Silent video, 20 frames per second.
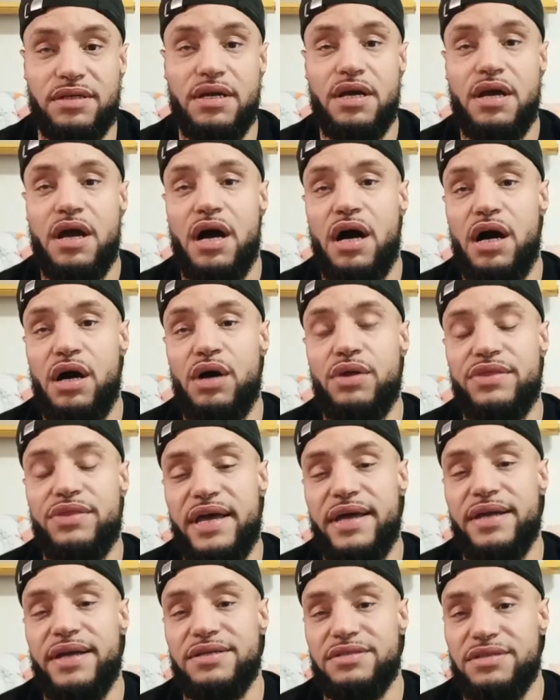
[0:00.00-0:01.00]
all
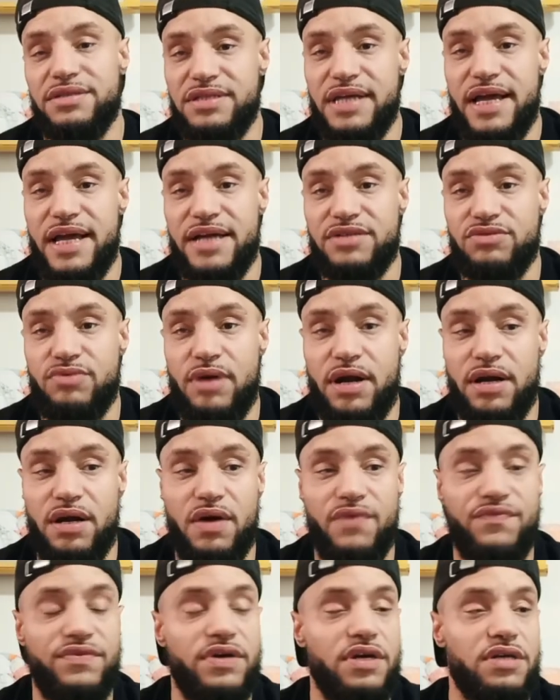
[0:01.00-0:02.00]
that is a tax
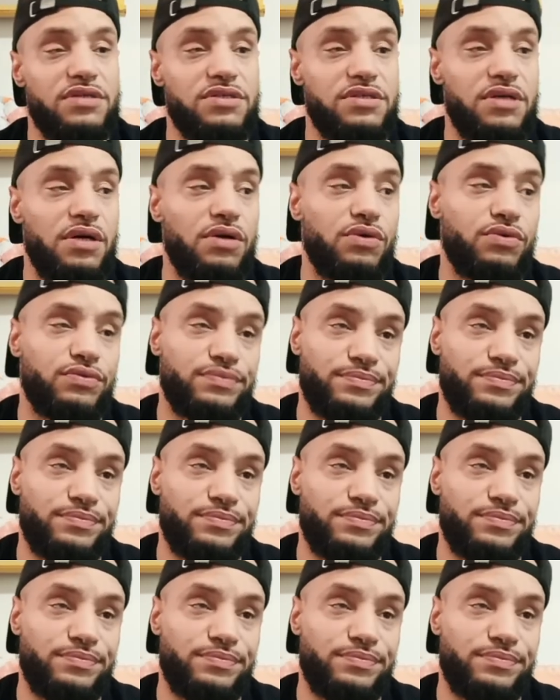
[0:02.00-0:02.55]
write-off. So